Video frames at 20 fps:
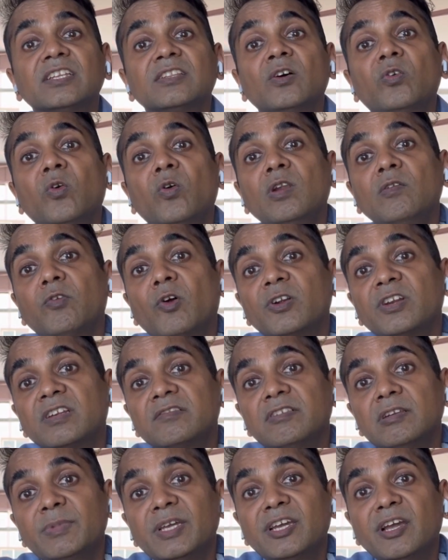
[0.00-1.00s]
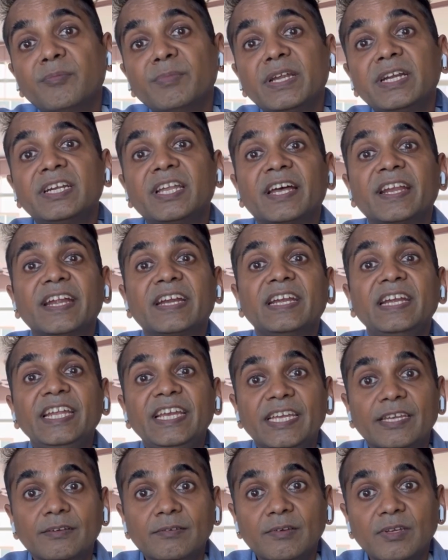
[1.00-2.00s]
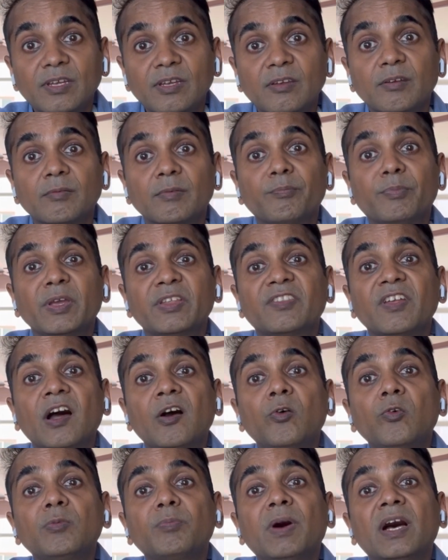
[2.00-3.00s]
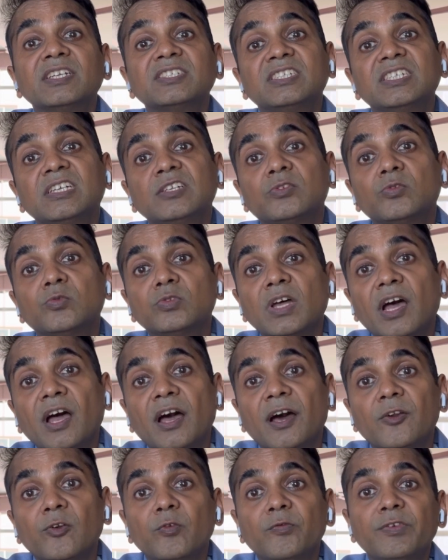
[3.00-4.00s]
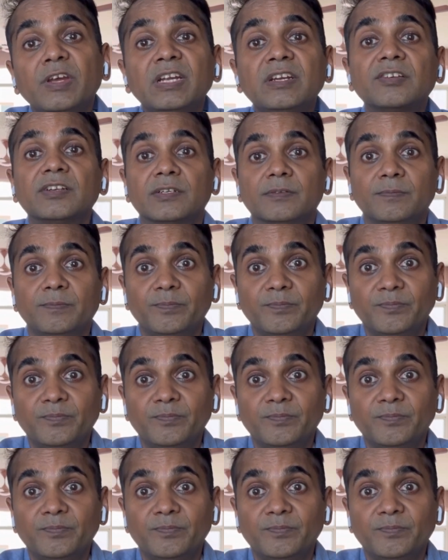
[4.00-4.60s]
The whole water will be coming directly without passing through the RO filter.